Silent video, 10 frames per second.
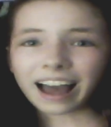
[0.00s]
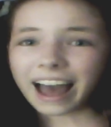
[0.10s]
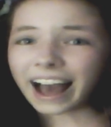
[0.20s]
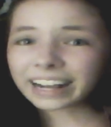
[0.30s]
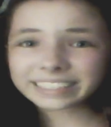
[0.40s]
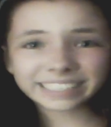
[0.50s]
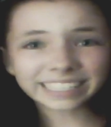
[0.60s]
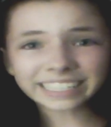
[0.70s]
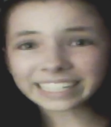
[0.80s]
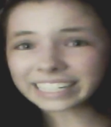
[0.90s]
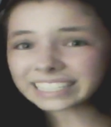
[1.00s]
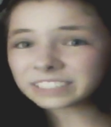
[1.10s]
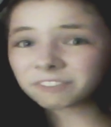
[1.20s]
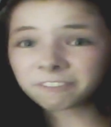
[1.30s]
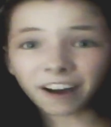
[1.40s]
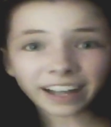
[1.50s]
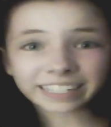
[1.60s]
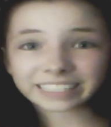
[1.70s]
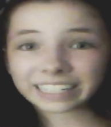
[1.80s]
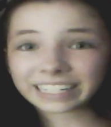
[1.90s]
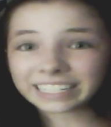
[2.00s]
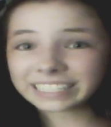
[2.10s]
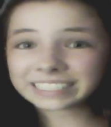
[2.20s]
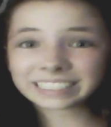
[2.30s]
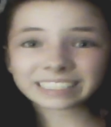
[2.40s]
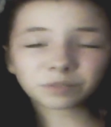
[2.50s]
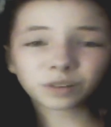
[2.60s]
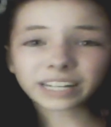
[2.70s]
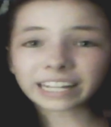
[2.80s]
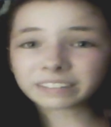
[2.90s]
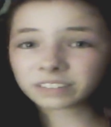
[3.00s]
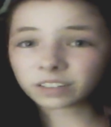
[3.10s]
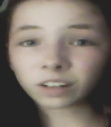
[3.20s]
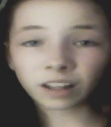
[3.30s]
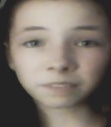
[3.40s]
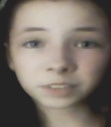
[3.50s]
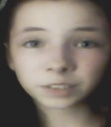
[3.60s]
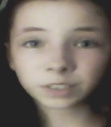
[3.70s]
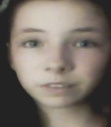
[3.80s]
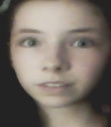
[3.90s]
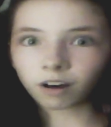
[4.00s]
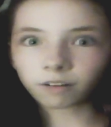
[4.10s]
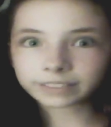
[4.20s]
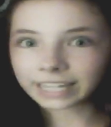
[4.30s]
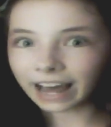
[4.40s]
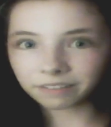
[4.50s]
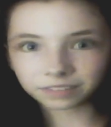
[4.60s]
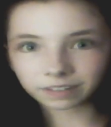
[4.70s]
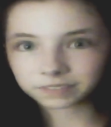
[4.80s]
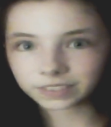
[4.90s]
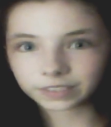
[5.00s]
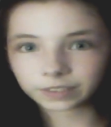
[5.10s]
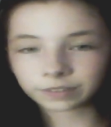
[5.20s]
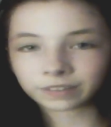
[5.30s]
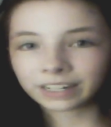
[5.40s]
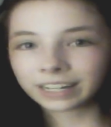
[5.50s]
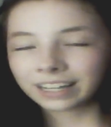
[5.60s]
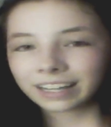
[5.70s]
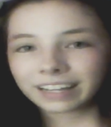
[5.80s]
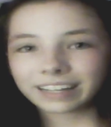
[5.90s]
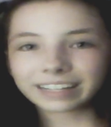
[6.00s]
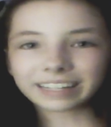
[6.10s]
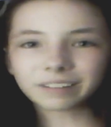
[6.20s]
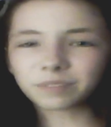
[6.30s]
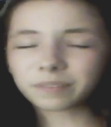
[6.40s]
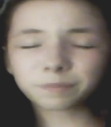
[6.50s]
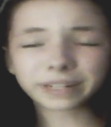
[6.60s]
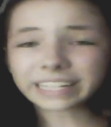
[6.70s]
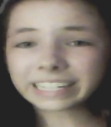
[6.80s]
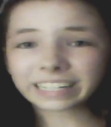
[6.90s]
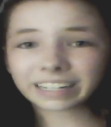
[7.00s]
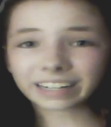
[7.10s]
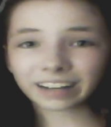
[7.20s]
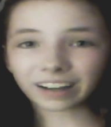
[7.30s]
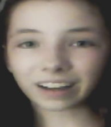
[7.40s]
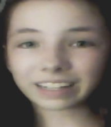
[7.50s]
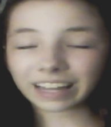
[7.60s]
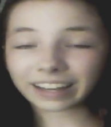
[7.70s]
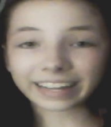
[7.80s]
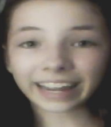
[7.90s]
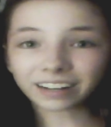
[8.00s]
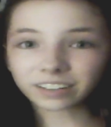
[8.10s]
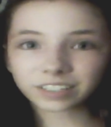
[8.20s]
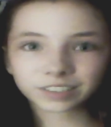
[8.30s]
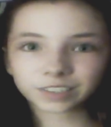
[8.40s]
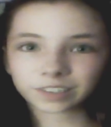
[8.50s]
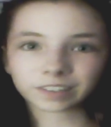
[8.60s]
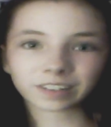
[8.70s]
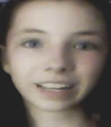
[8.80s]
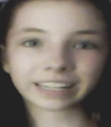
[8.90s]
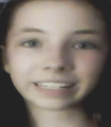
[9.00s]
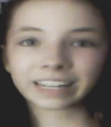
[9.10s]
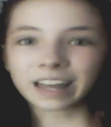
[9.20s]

Acting, it's fun. It's what I love to do and always have loved to do. Being a character and